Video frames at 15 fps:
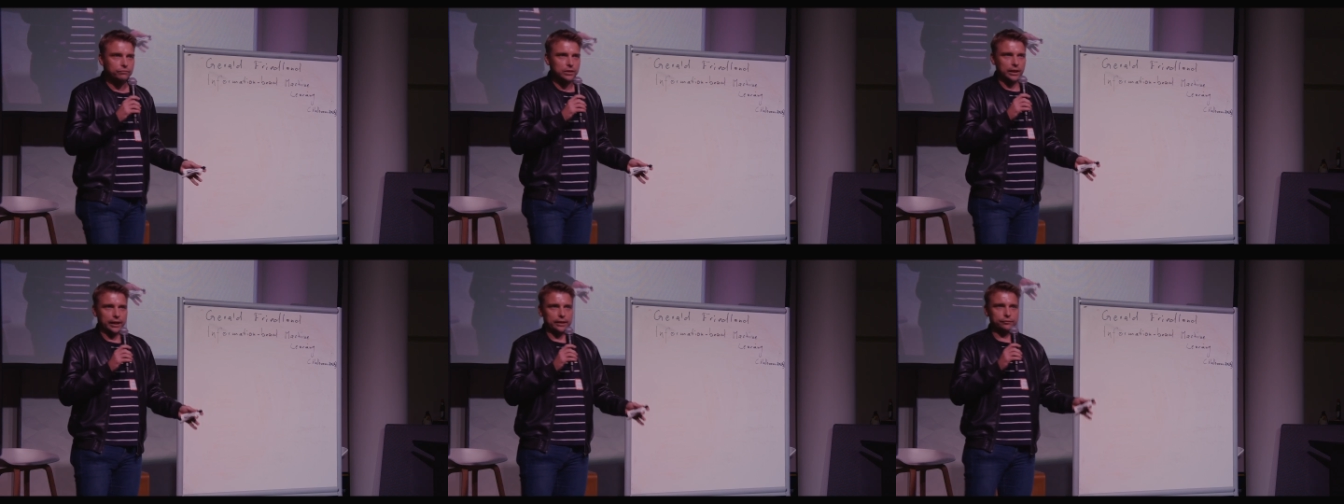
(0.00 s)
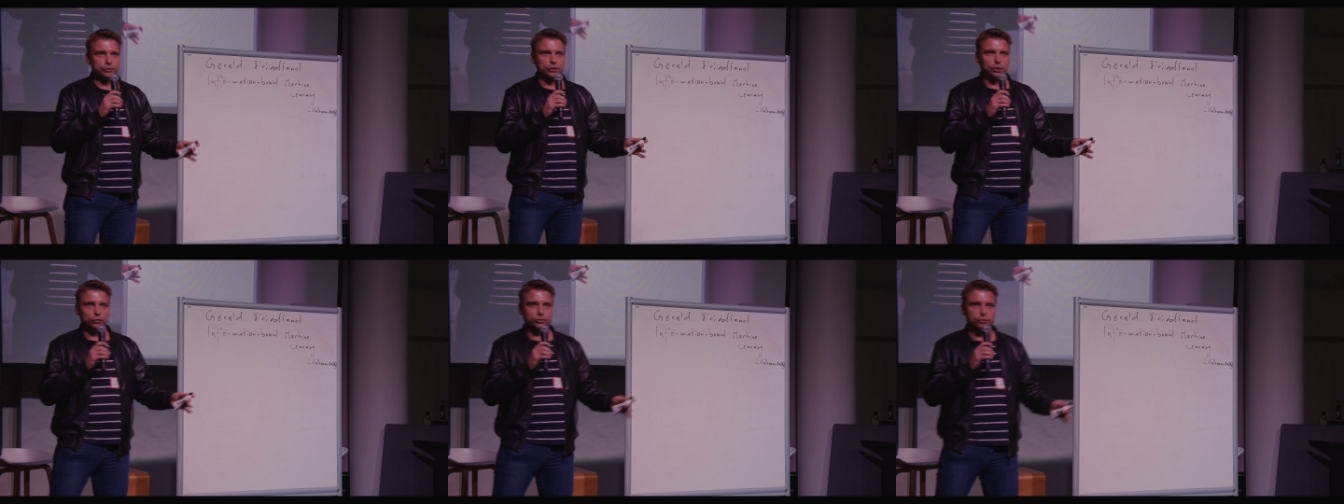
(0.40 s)
And if you
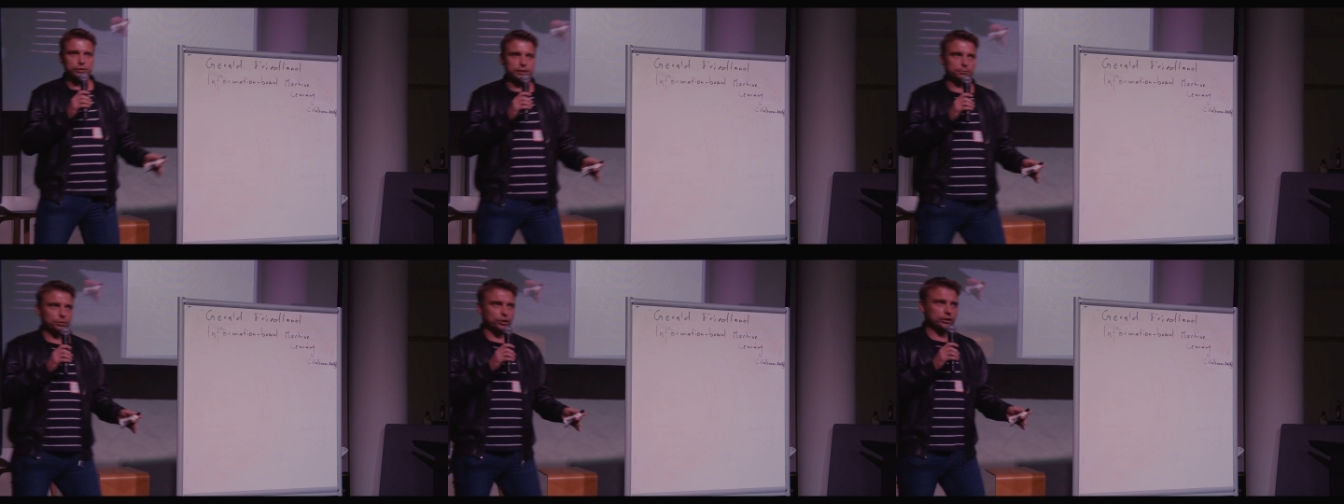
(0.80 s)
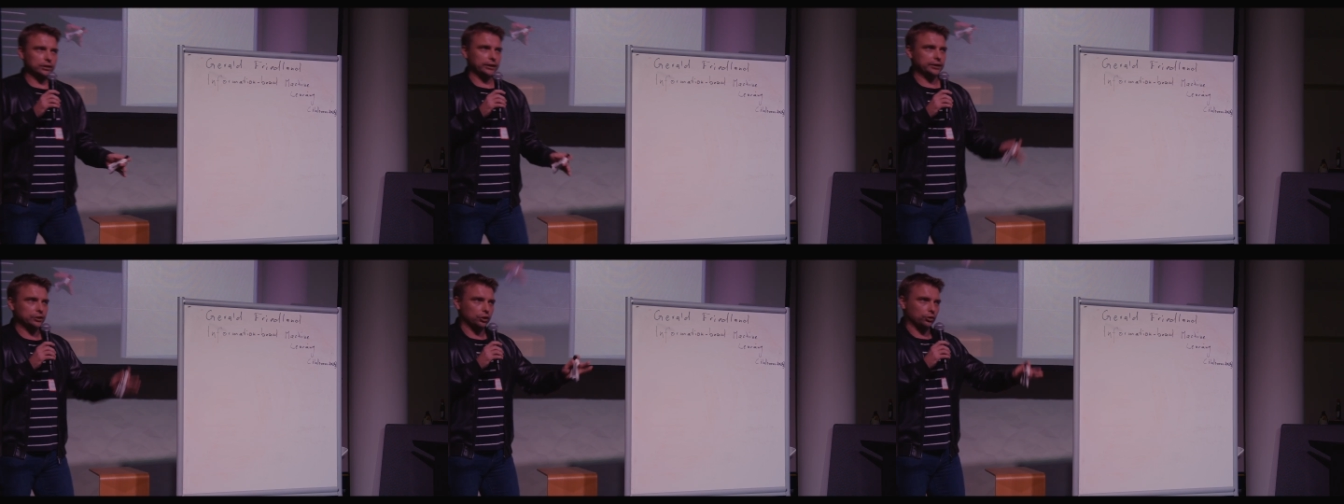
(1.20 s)
know UC
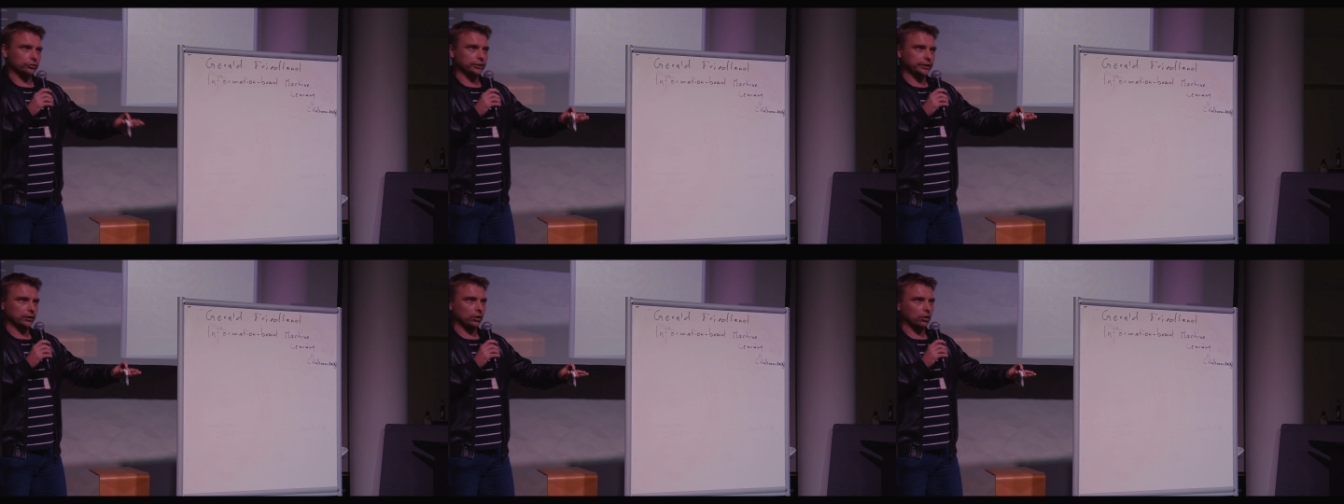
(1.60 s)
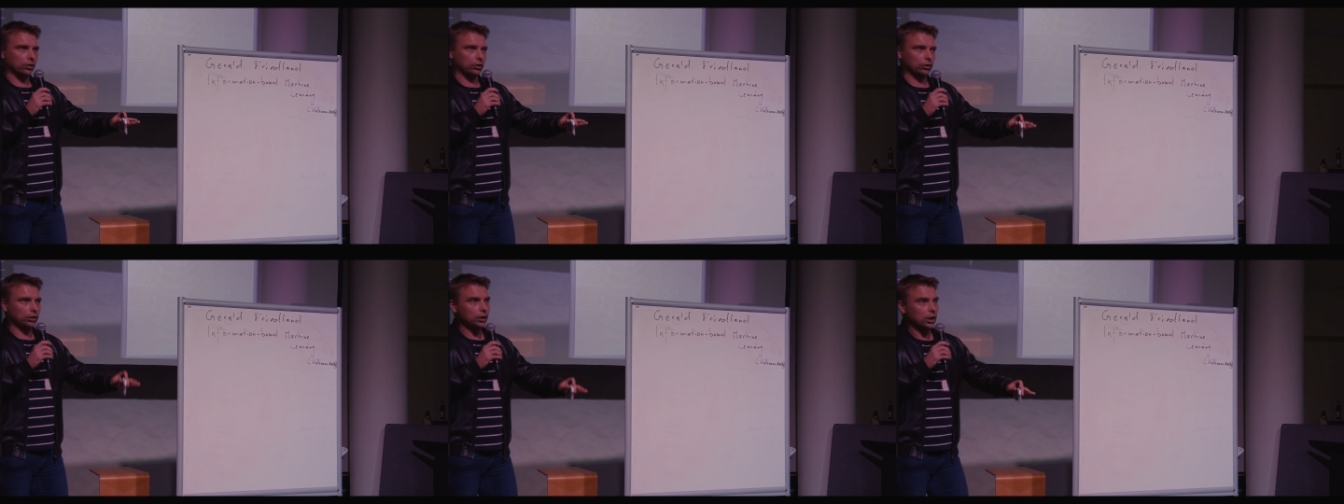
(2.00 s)
Berkeley, Corey
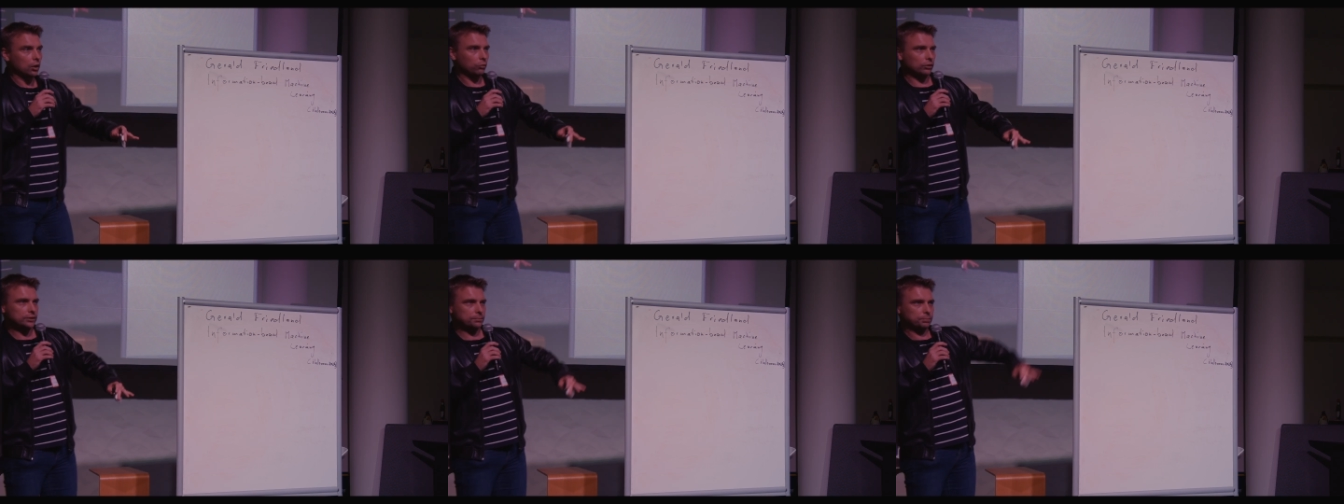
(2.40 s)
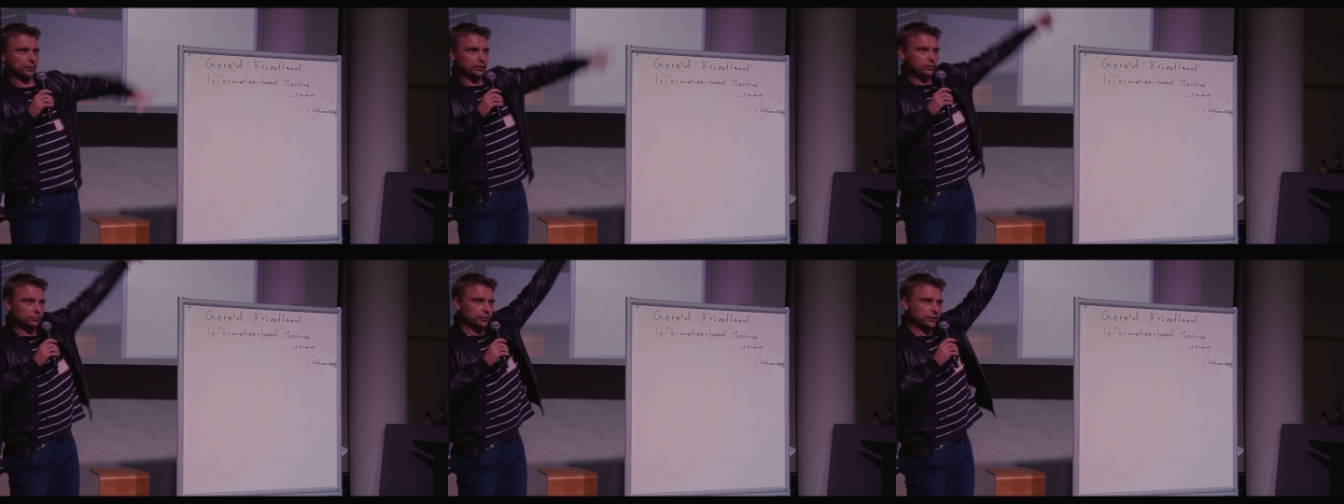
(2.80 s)
Hall was
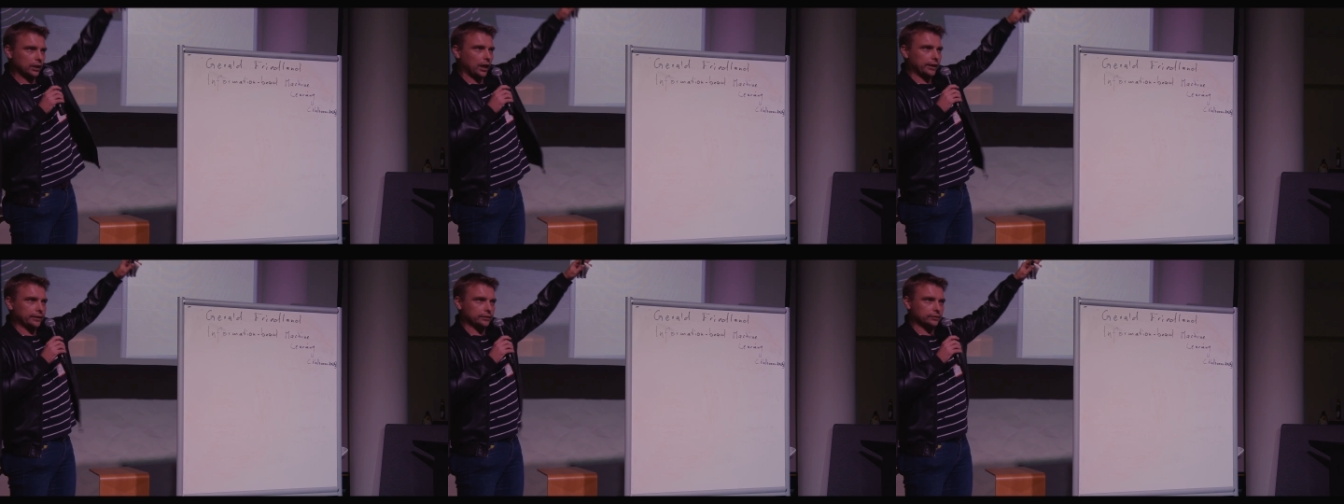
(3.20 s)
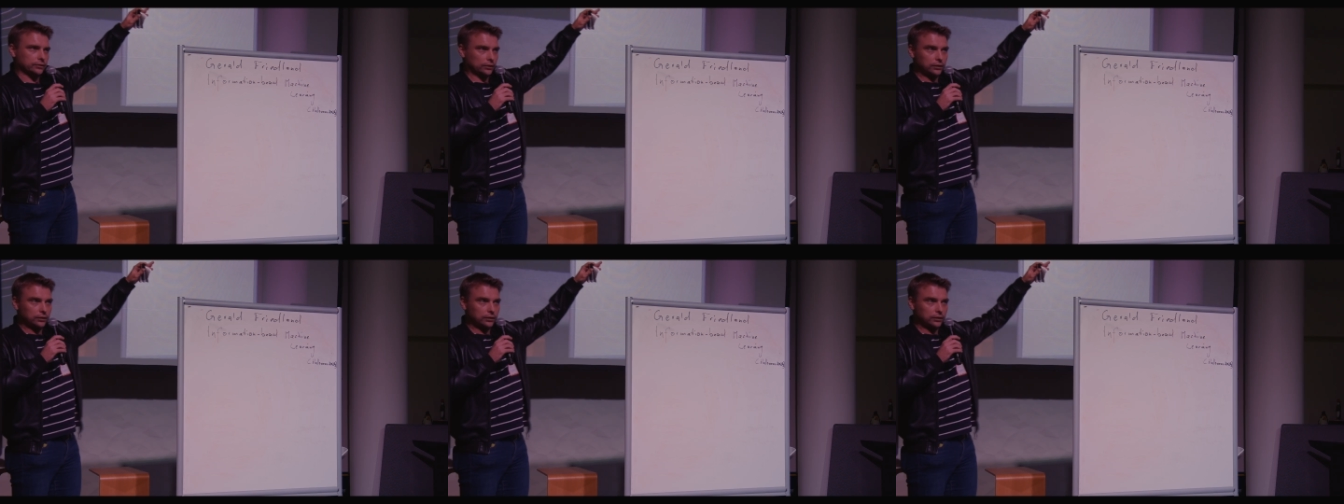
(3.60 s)
built with higher